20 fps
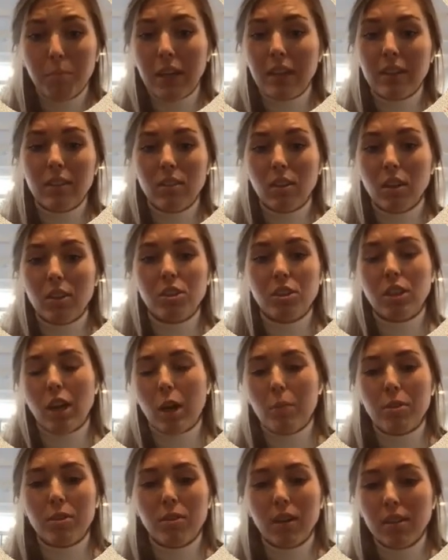Dutch
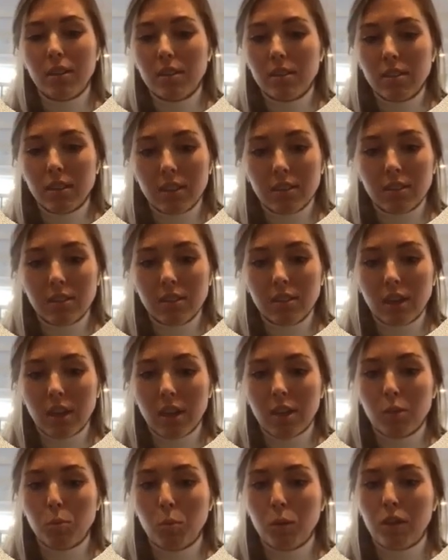cyber crisis
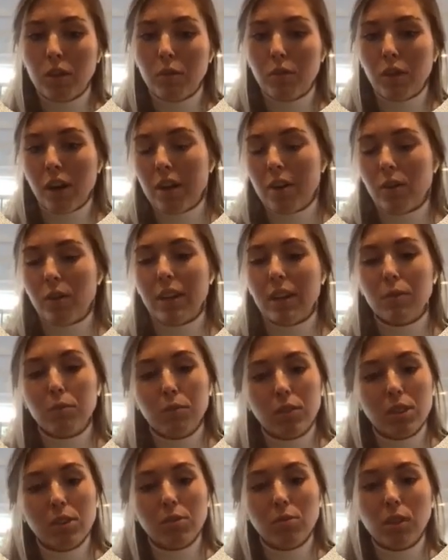exercise with vital
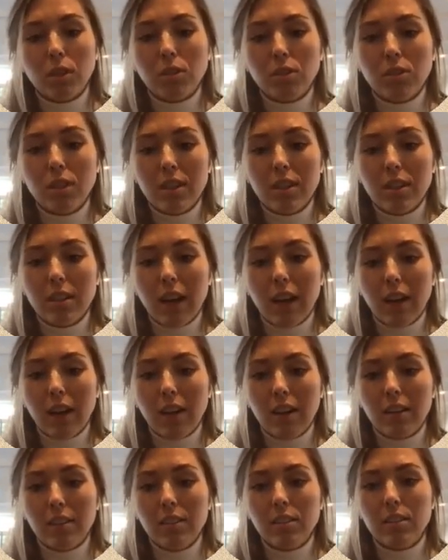infrastructure in the
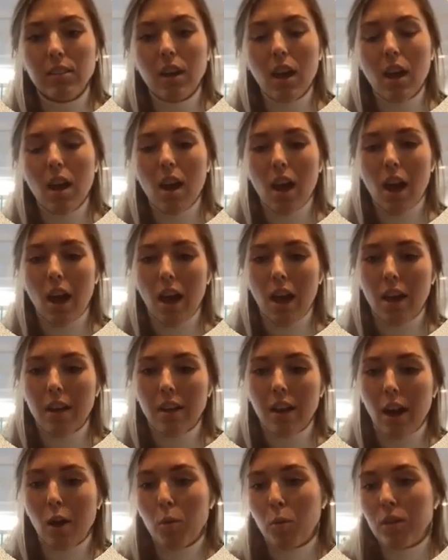Netherlands, and
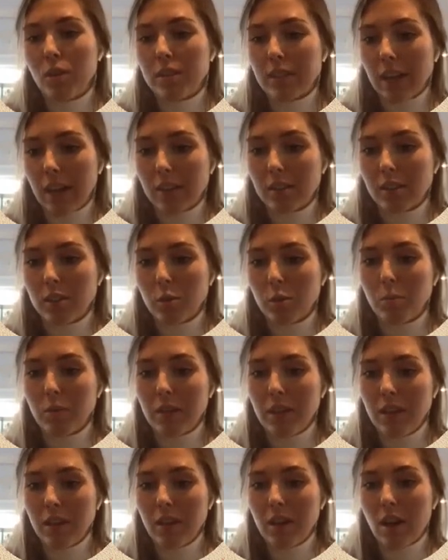I was asked to
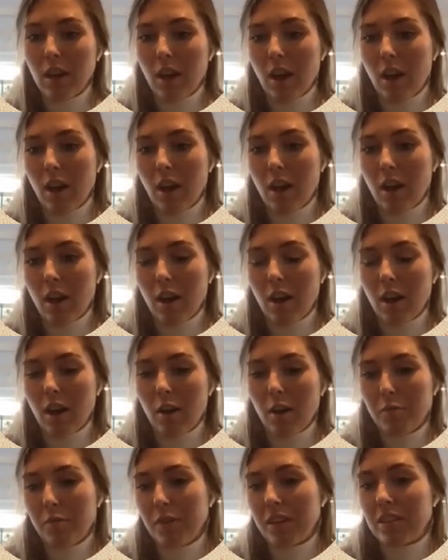be a
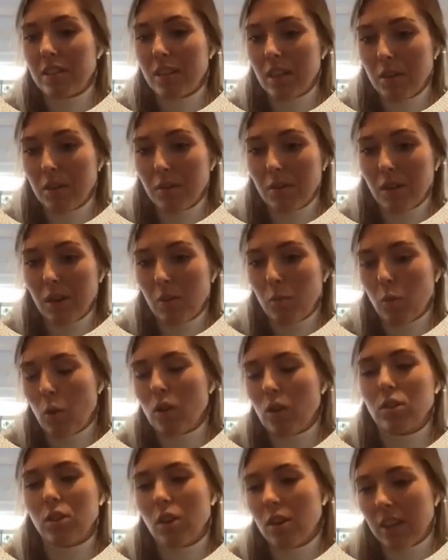fictive, well,
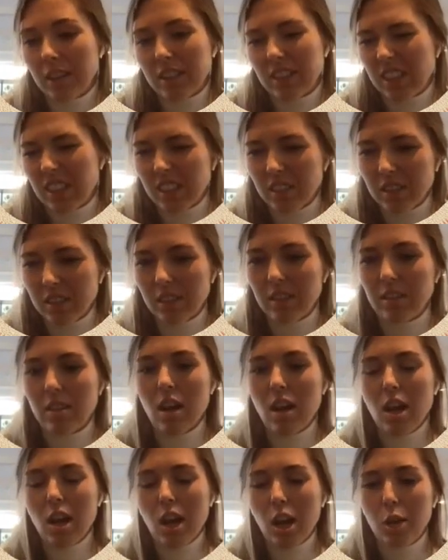non-existent
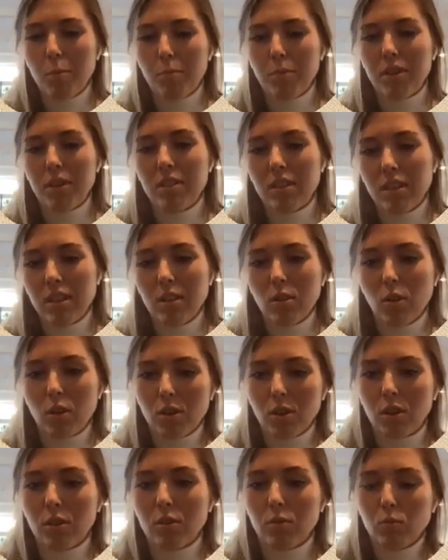APT or not